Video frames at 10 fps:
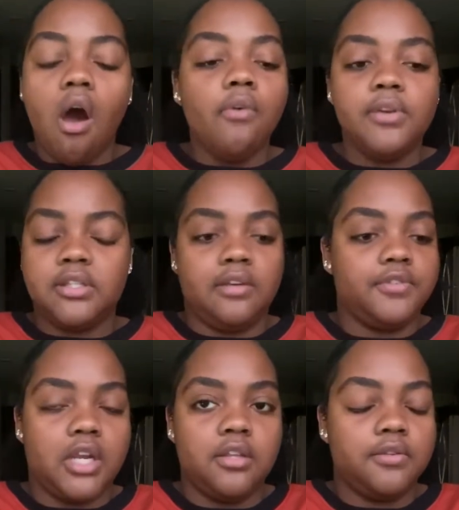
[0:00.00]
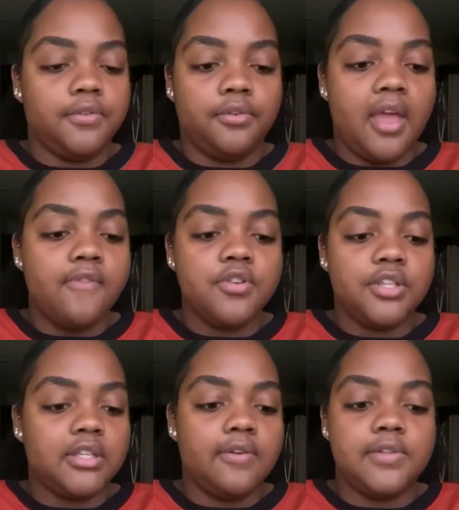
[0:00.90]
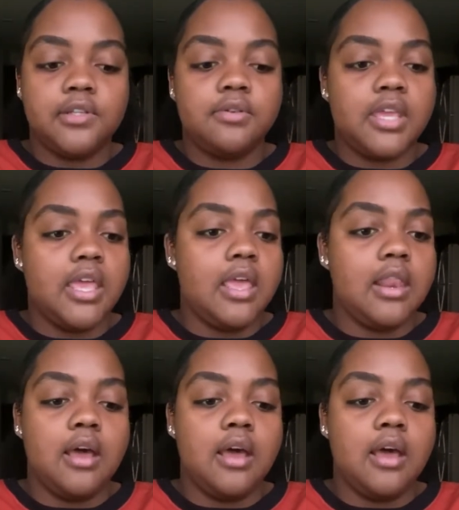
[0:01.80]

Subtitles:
always loved Chinese food ever since I was a little kid.